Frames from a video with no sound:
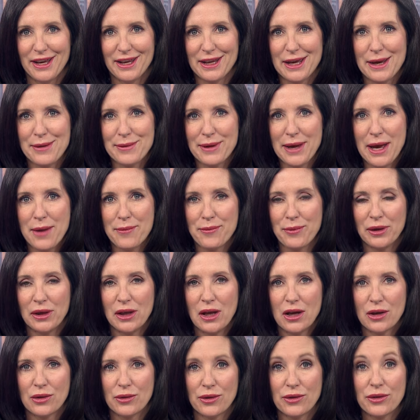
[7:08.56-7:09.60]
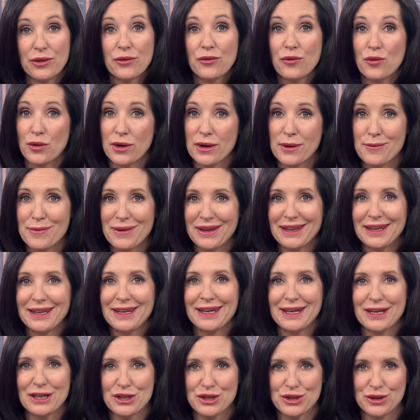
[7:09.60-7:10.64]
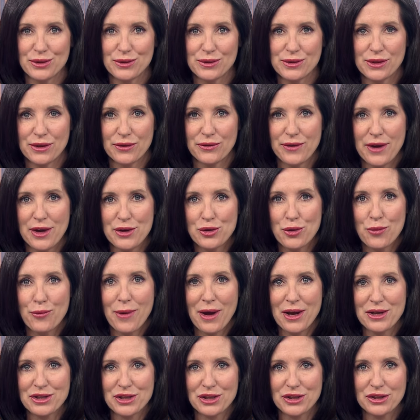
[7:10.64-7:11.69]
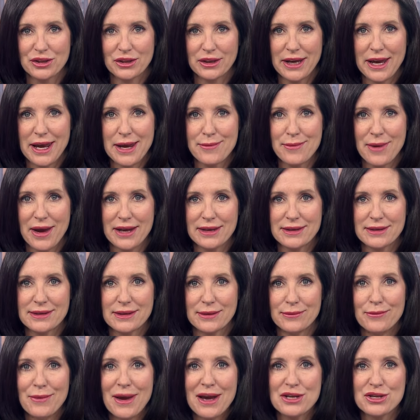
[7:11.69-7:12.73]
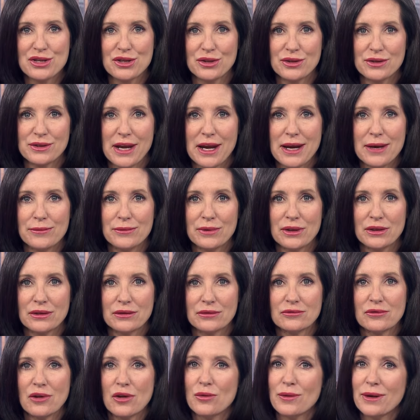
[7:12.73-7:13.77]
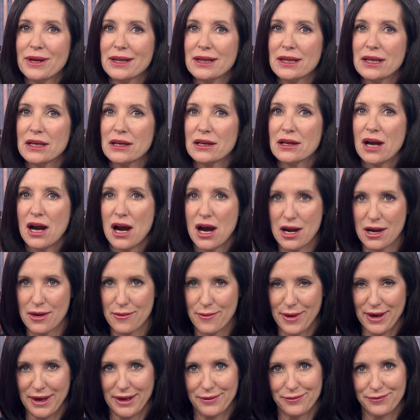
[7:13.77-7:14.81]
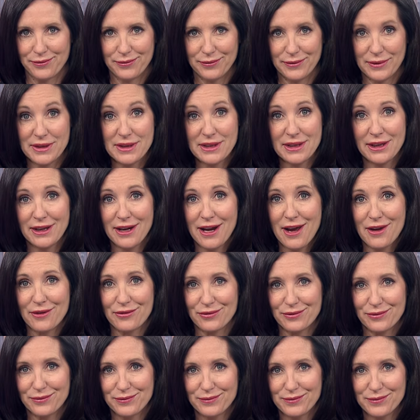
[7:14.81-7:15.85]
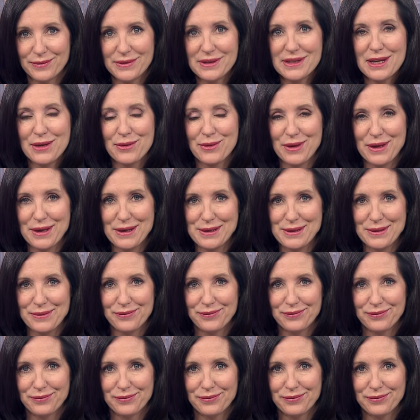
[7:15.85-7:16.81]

Coming up, along with affordability issues, the federal budget took aim at some measures aimed at growing the economy. Is it enough? Stay with us.